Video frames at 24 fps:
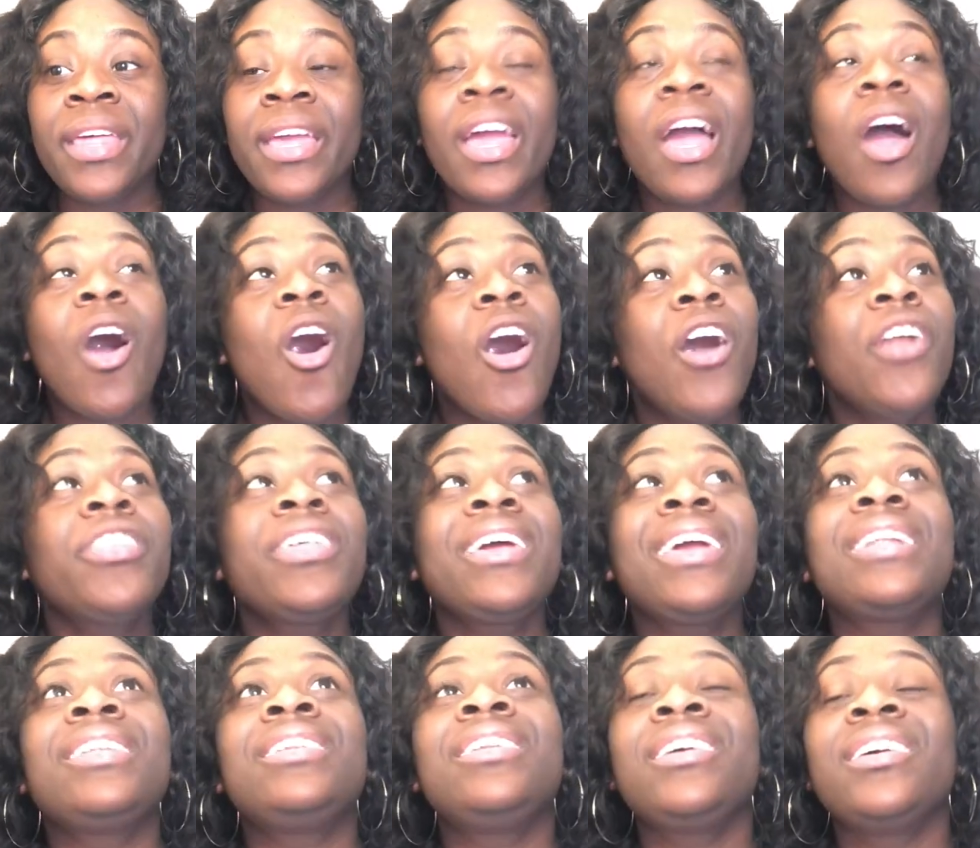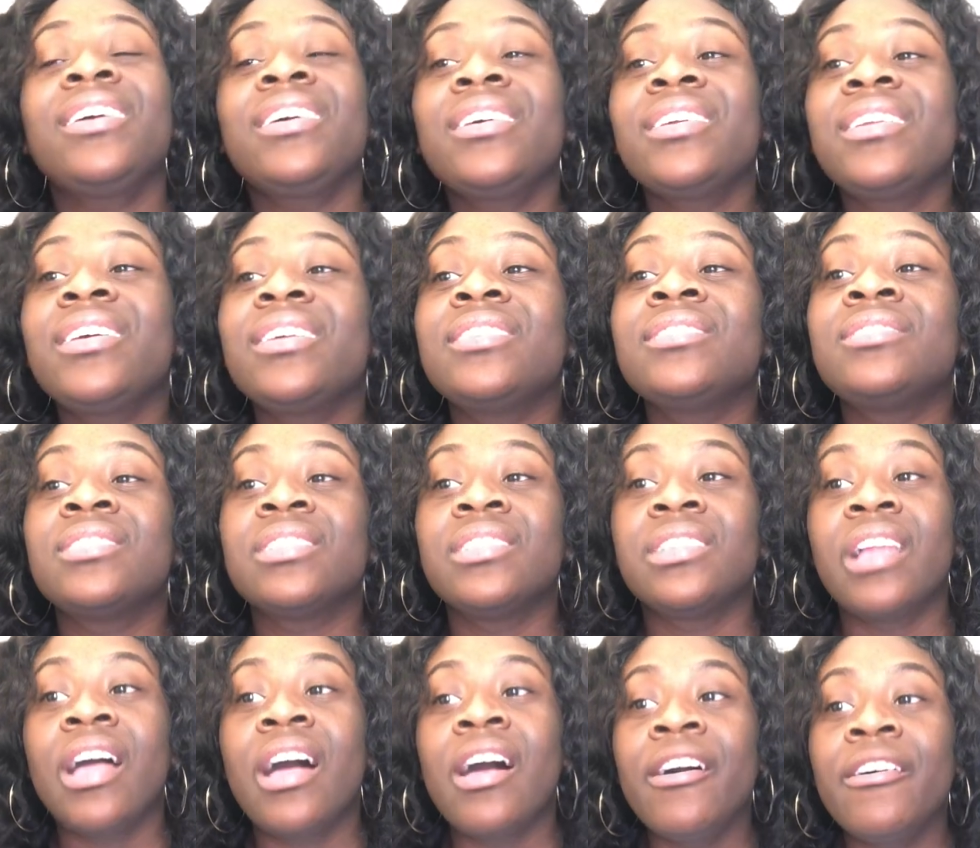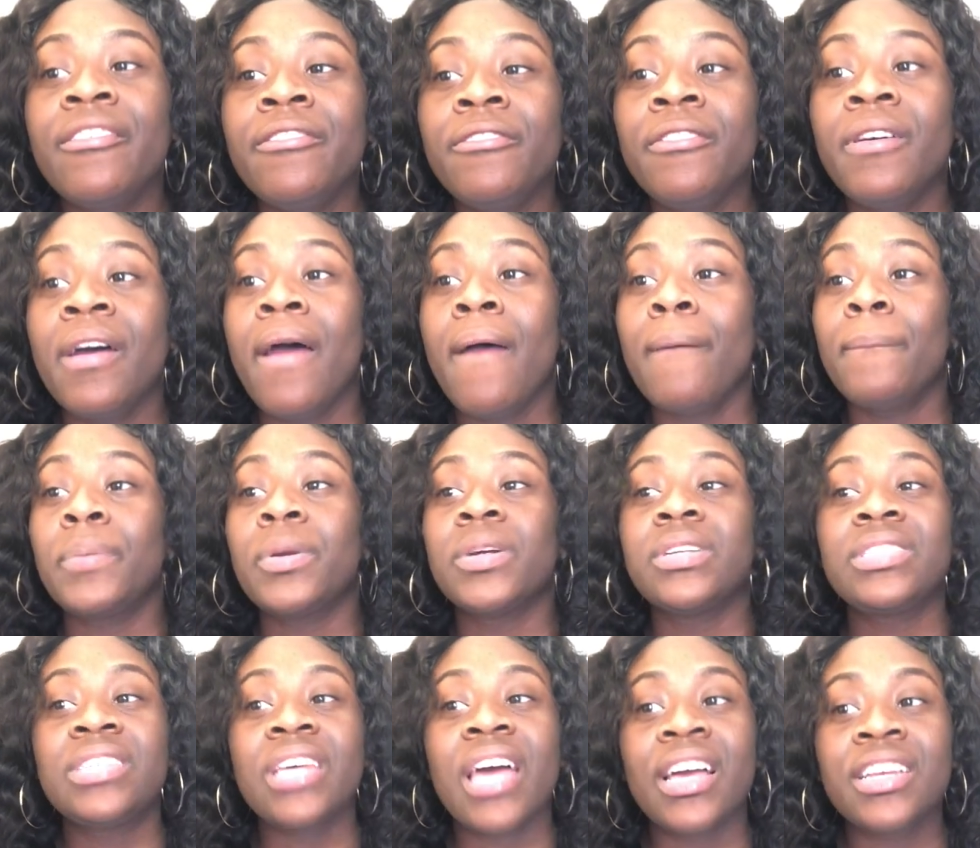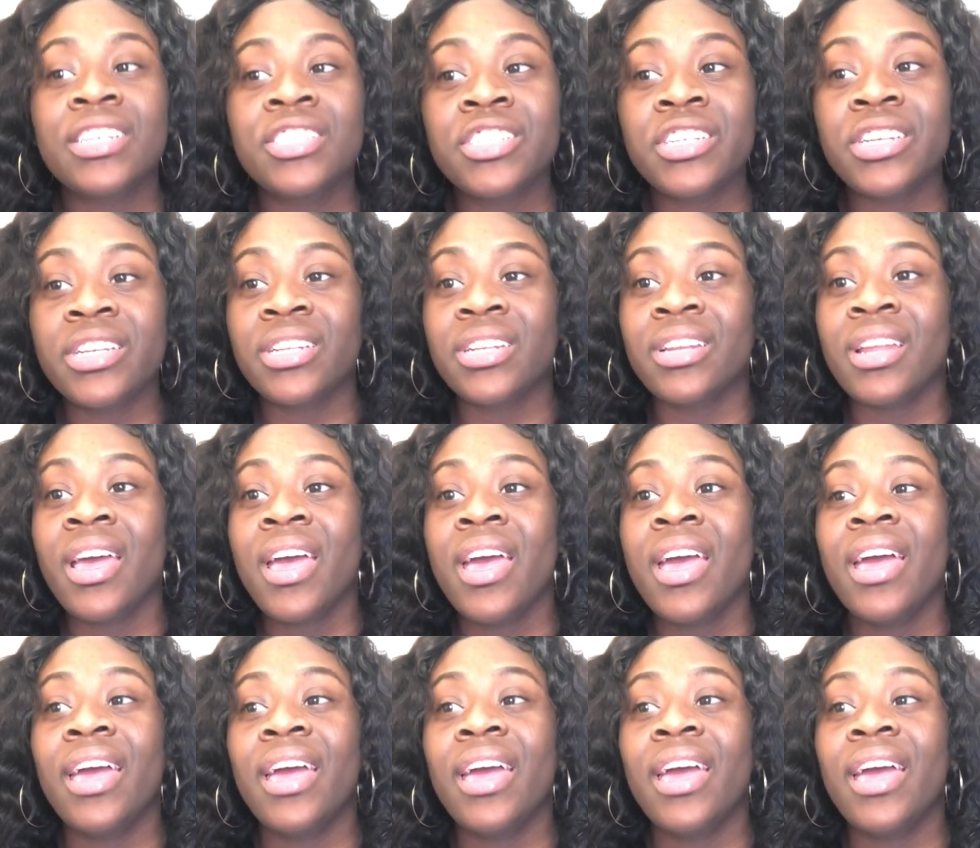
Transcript: All they need is love, protection,